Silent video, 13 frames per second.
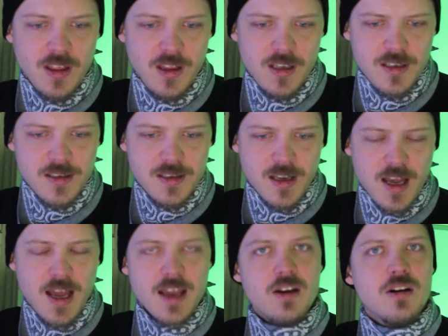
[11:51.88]
This
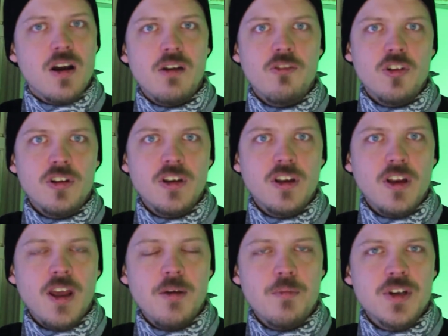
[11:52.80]
guy you're not really
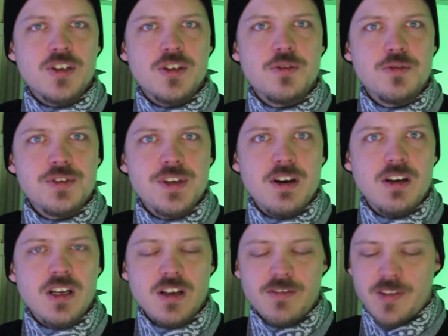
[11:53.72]
going to get much use
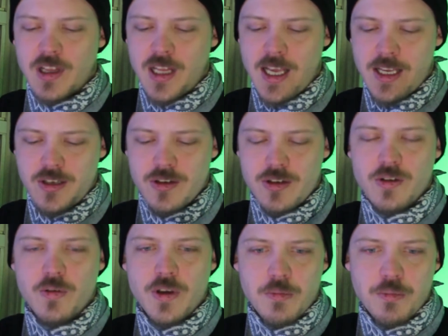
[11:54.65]
out of unless you're
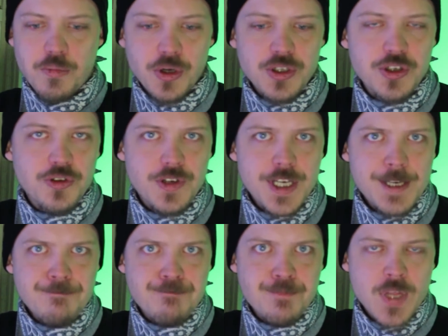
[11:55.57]
doing
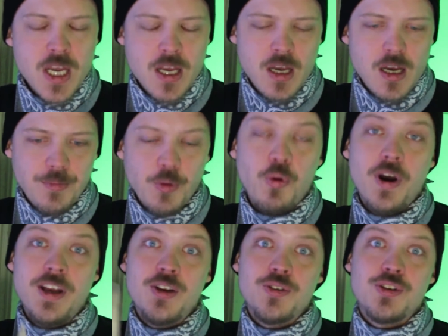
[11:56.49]
butchery, but
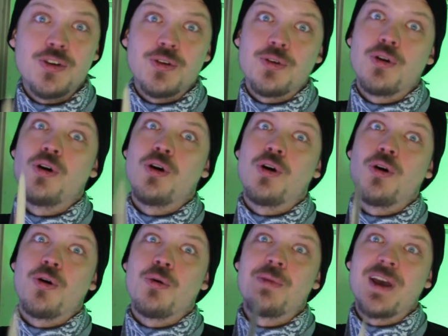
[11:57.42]
when you do,
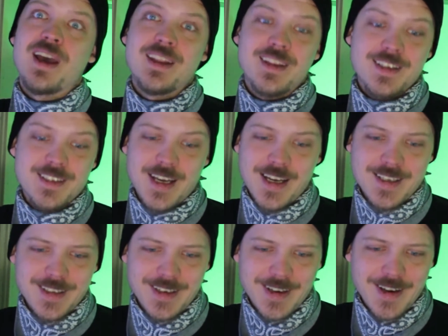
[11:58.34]
oh man, this
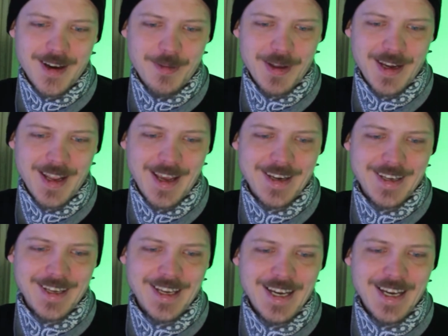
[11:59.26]
guy's going to come in handy.